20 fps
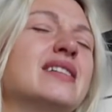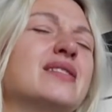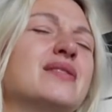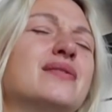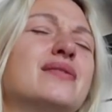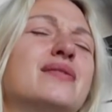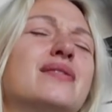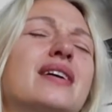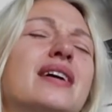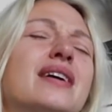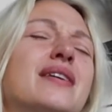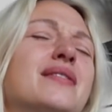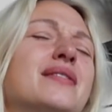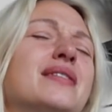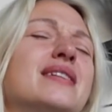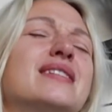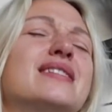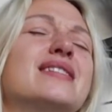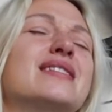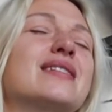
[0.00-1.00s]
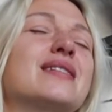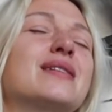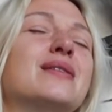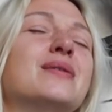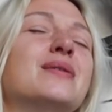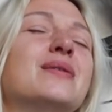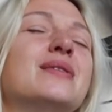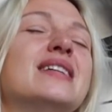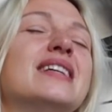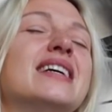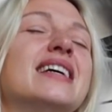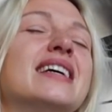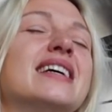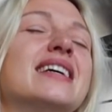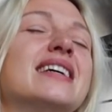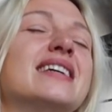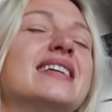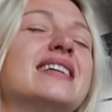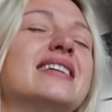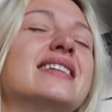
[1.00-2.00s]
So very
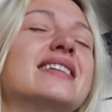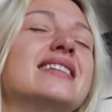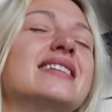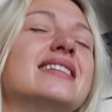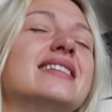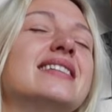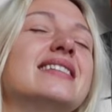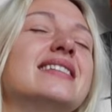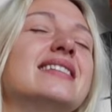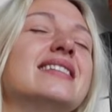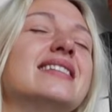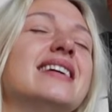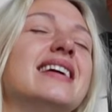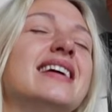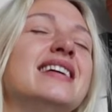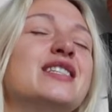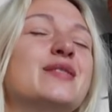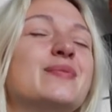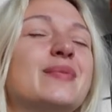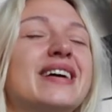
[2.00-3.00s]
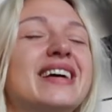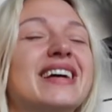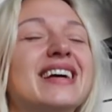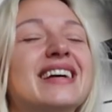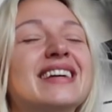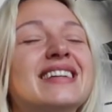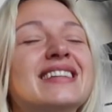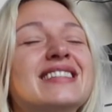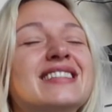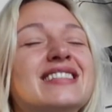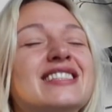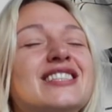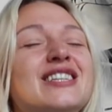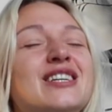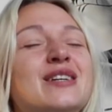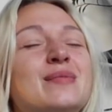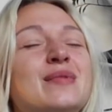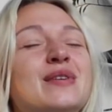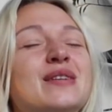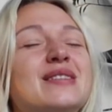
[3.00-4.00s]
slowly, inch by inch
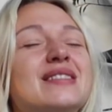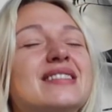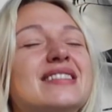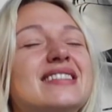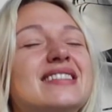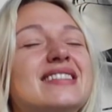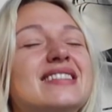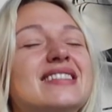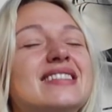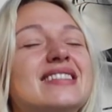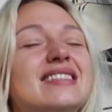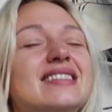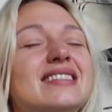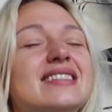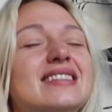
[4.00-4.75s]
almost,